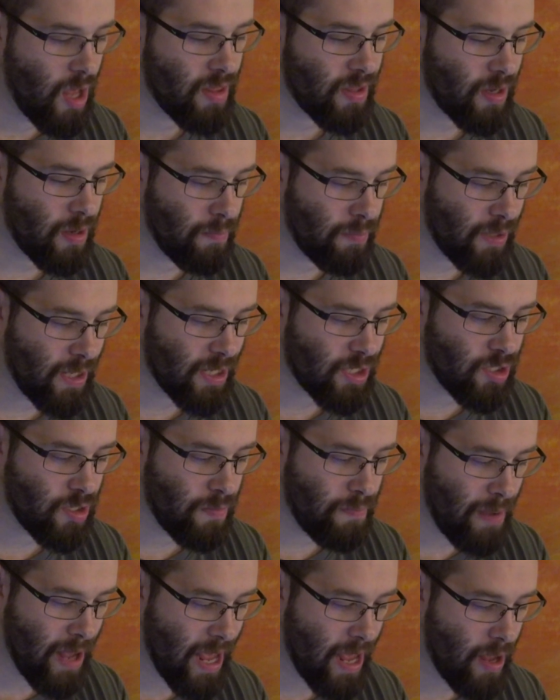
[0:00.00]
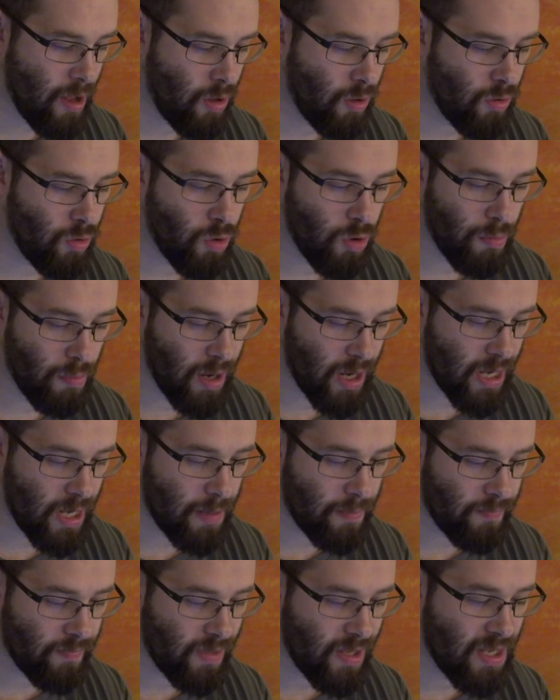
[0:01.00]
the complexion pale or
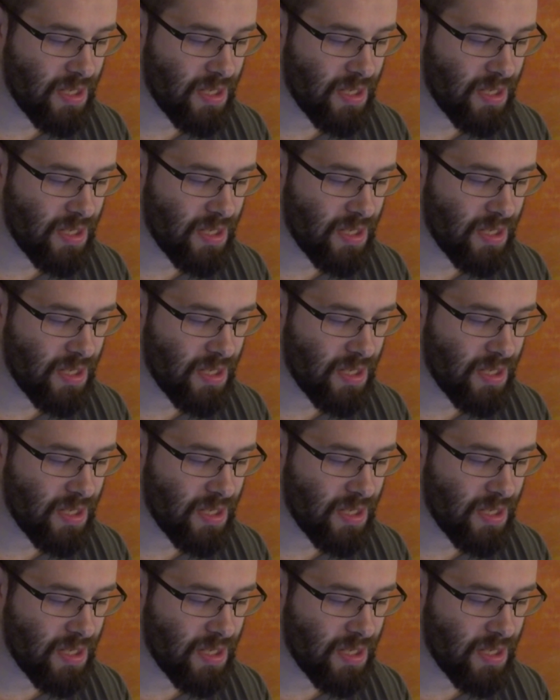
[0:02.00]
muddy,